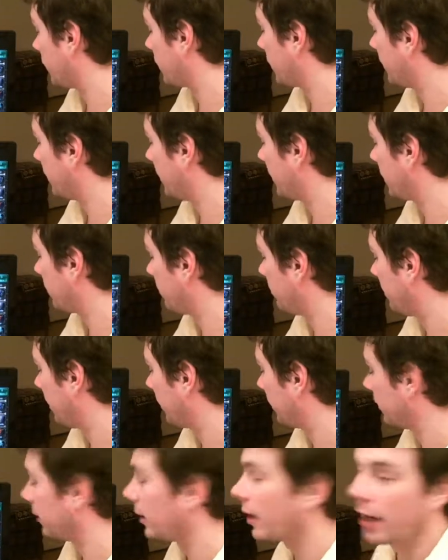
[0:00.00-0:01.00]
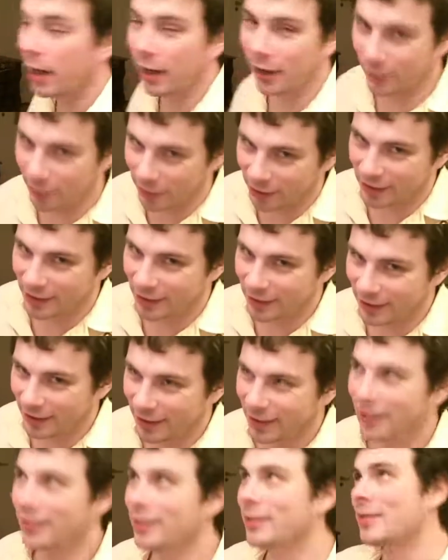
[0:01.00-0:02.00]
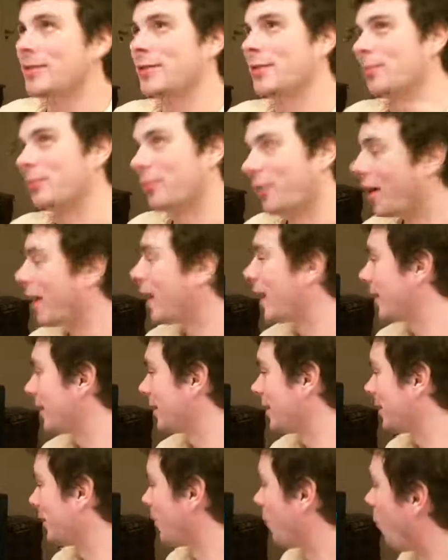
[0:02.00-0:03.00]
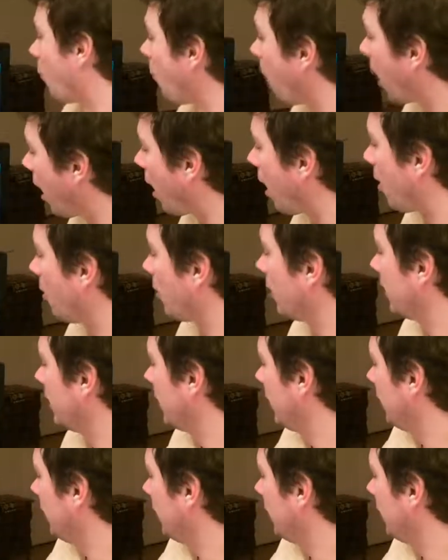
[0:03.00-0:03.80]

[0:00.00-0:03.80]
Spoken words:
by the button arena. Surprise! Wow!